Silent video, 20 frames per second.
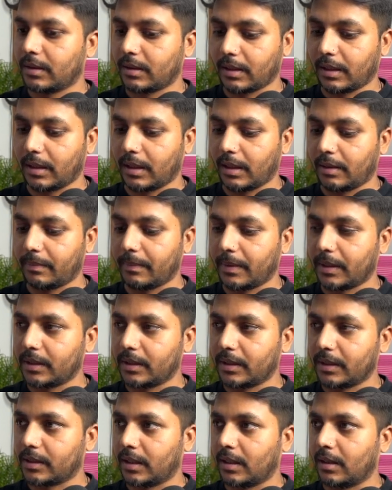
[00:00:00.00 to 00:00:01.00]
current month
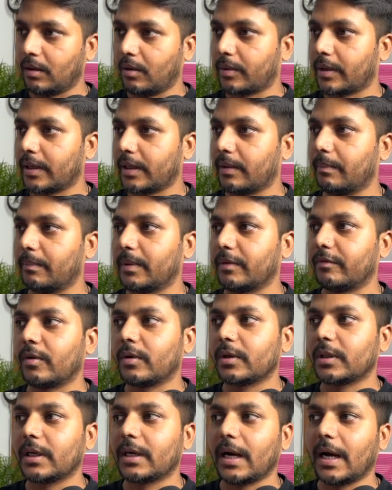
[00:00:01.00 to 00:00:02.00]
sale. Okay. Before
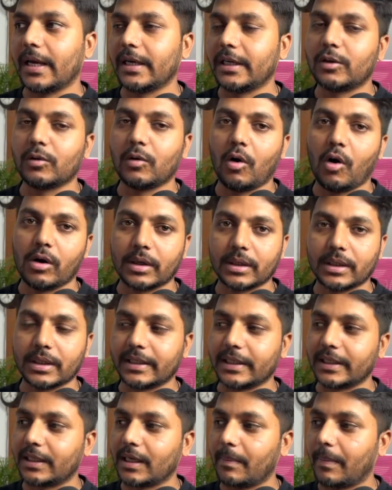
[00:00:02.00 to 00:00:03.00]
that, I need to order the
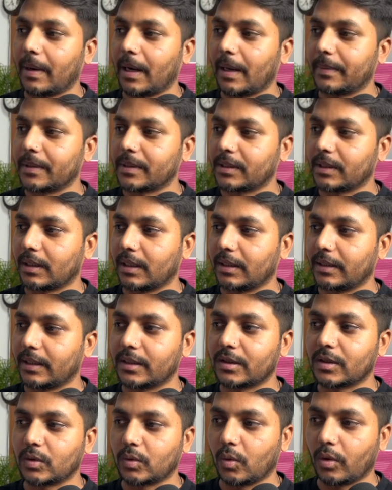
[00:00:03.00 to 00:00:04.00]
data by basically the
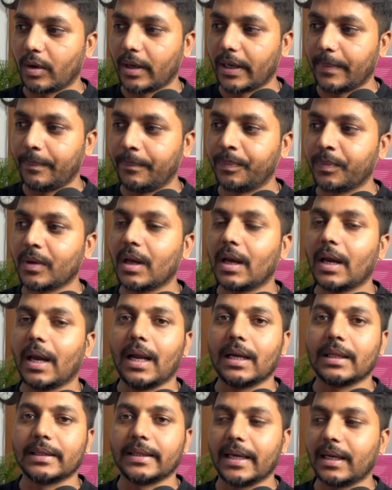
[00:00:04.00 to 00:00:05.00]
store name.
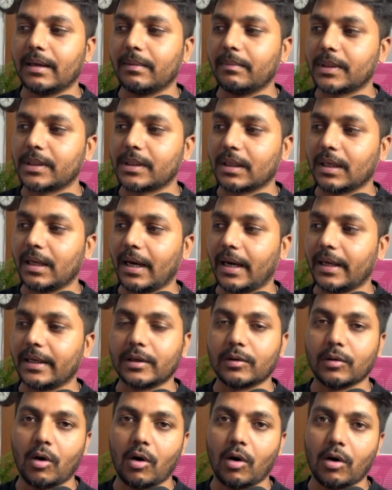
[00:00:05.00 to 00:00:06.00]
And then basically I need to
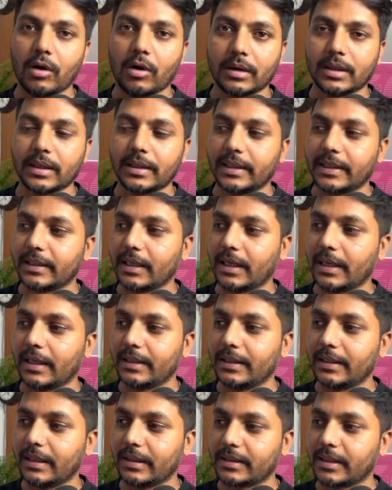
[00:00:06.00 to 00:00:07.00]
order the data
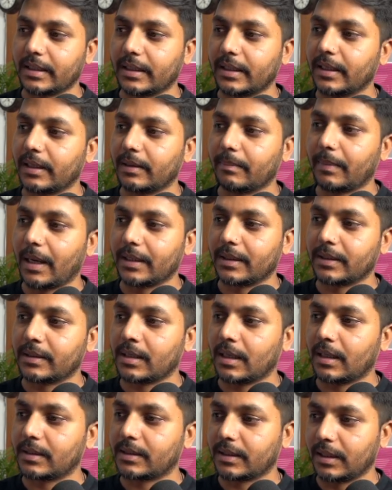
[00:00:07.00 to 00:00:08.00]
in ascending by this
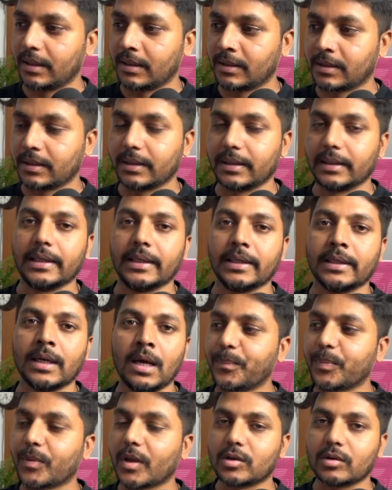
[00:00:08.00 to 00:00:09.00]
sales date.
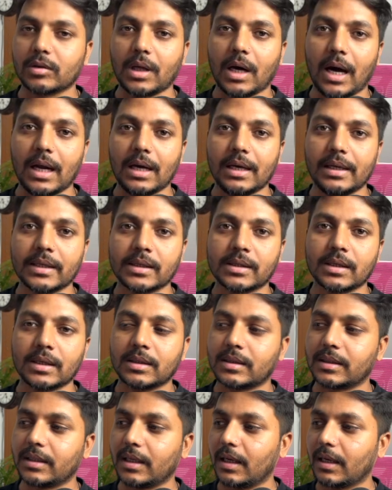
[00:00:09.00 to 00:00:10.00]
So the earliest
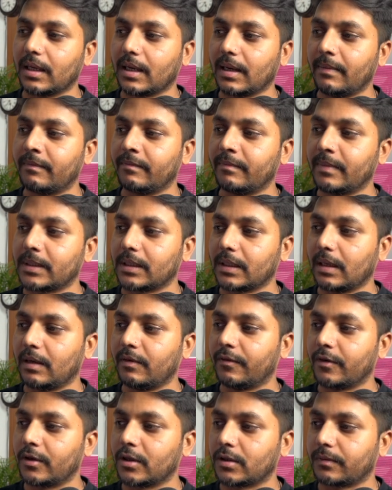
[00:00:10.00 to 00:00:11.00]
sale come basically
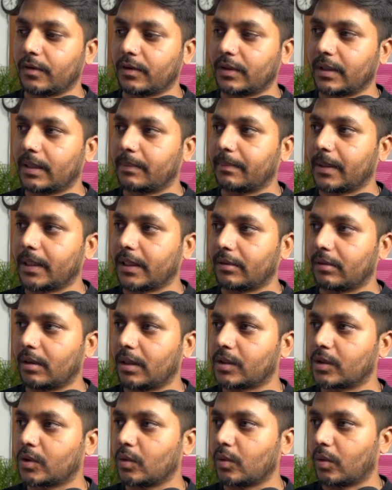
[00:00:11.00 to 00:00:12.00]
first for that particular
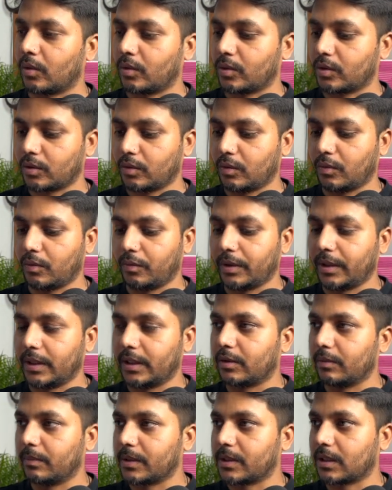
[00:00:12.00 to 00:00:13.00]
store. So we need
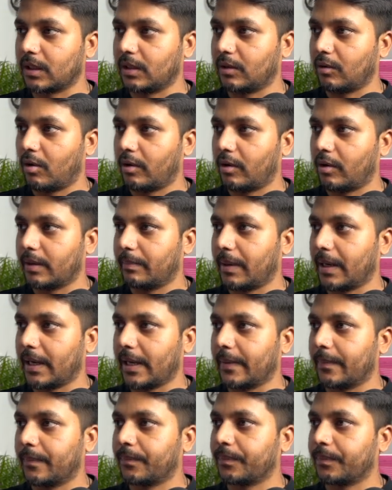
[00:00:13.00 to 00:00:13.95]
to basically order by,